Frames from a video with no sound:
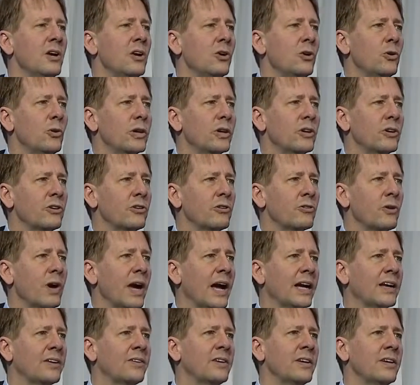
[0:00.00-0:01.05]
who had
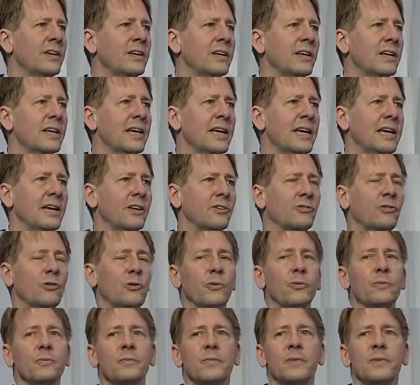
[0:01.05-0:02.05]
contracted cancer.